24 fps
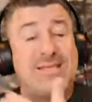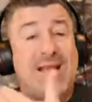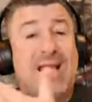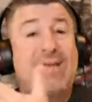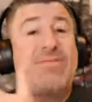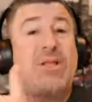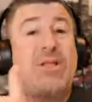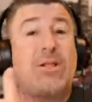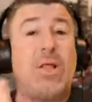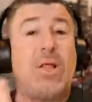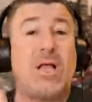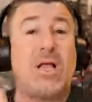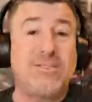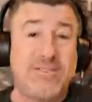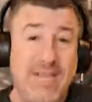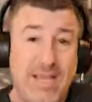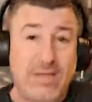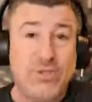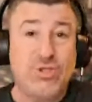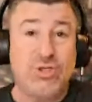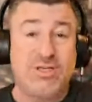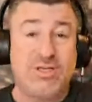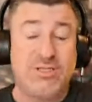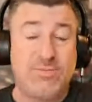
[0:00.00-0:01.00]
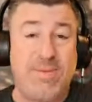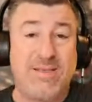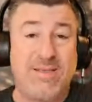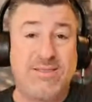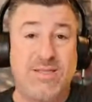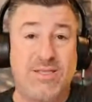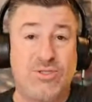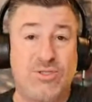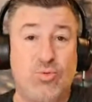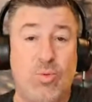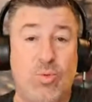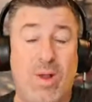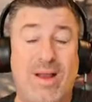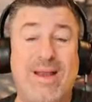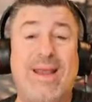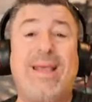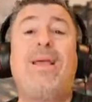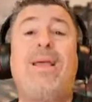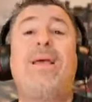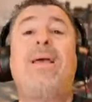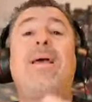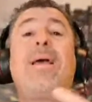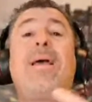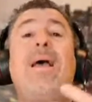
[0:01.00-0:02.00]
Yes, I have the Los Angeles business
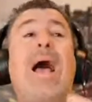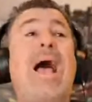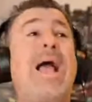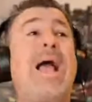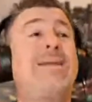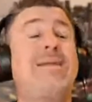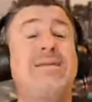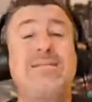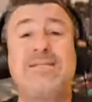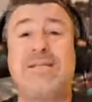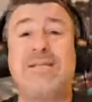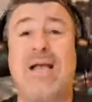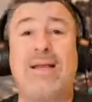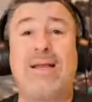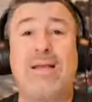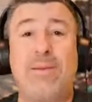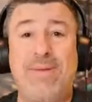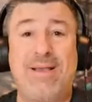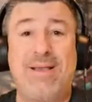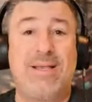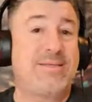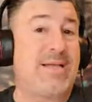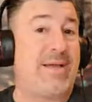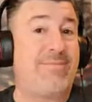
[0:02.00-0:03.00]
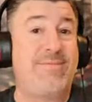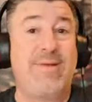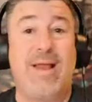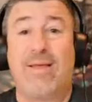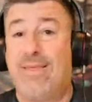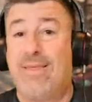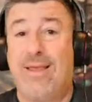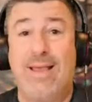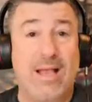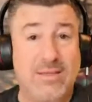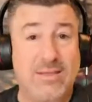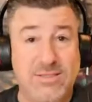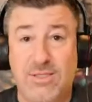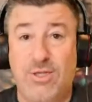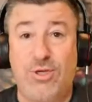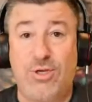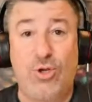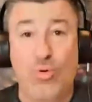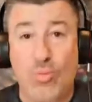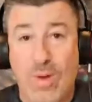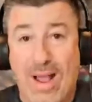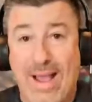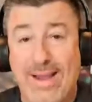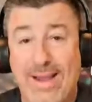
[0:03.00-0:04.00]
running. I decided because I have nothing else to
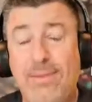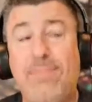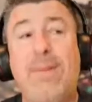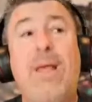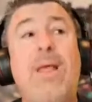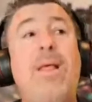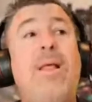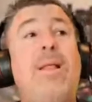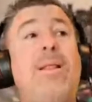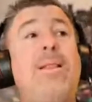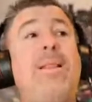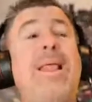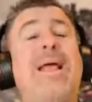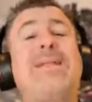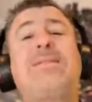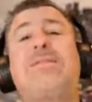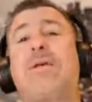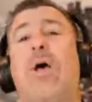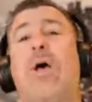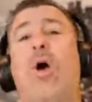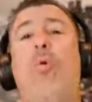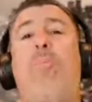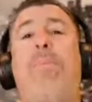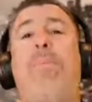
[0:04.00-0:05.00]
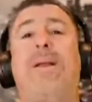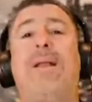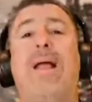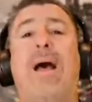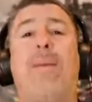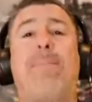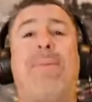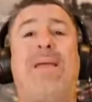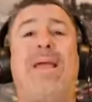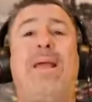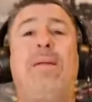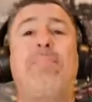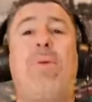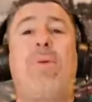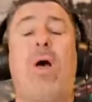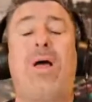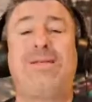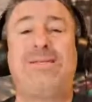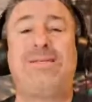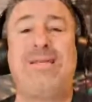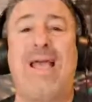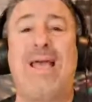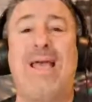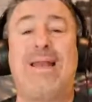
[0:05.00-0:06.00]
do, right? Let's open up in
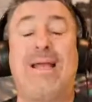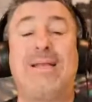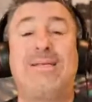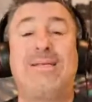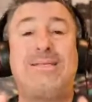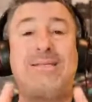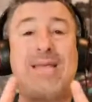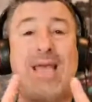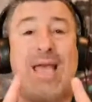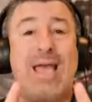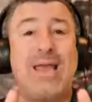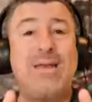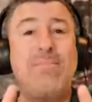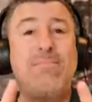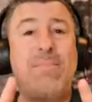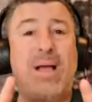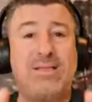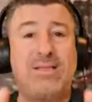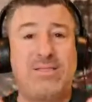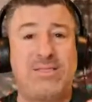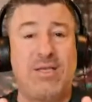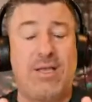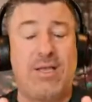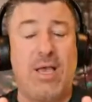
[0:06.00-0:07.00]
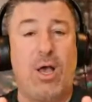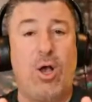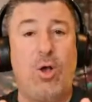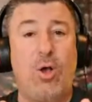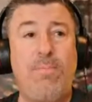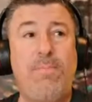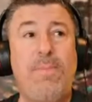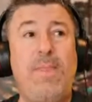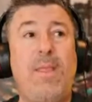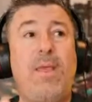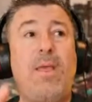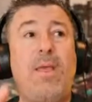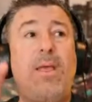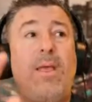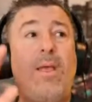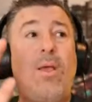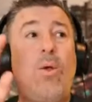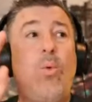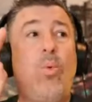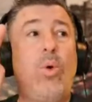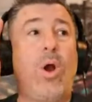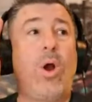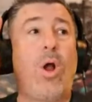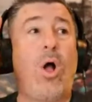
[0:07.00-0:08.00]
Montana. 10 months ago,
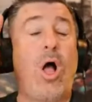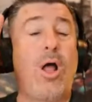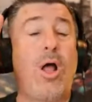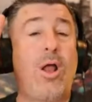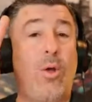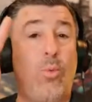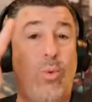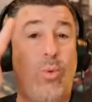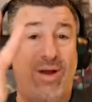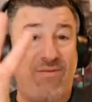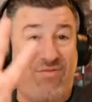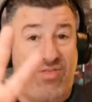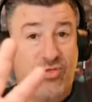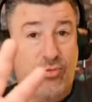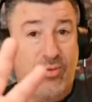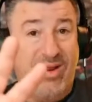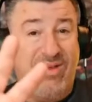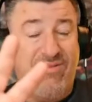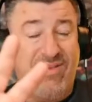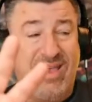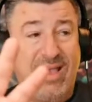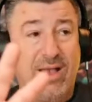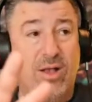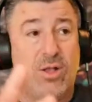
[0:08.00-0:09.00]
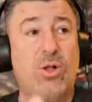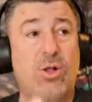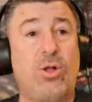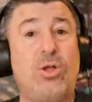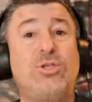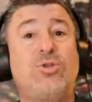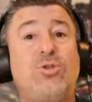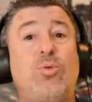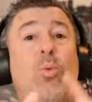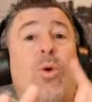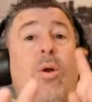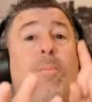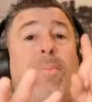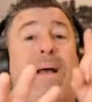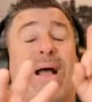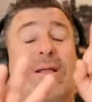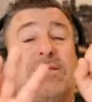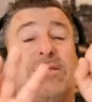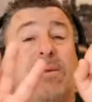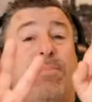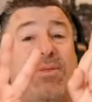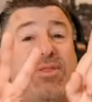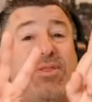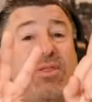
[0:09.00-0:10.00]
we're on we have three vehicles. We're about to
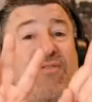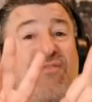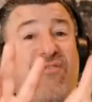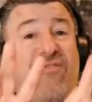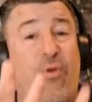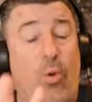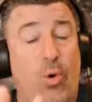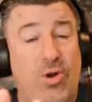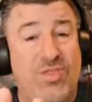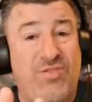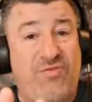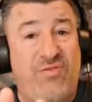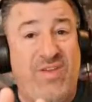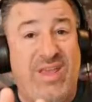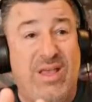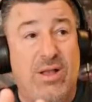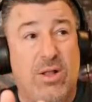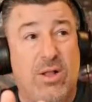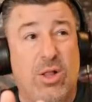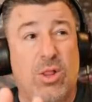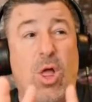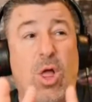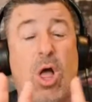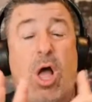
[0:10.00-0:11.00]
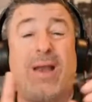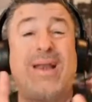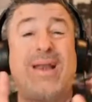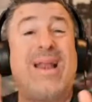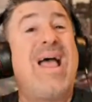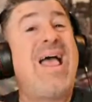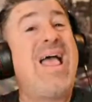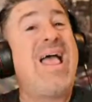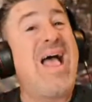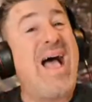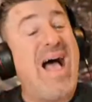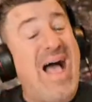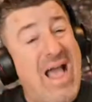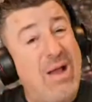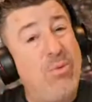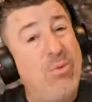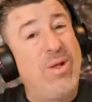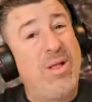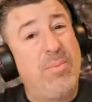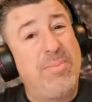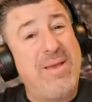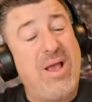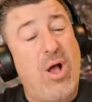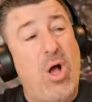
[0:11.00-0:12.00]
put the fourth vehicle on. I will
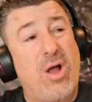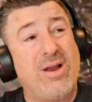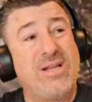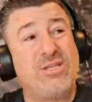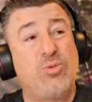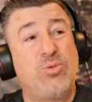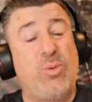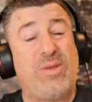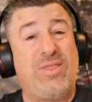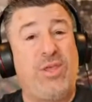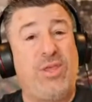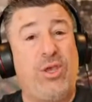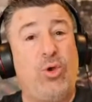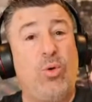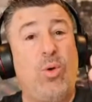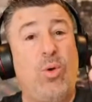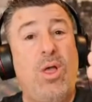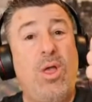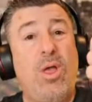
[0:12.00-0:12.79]
be honest with you.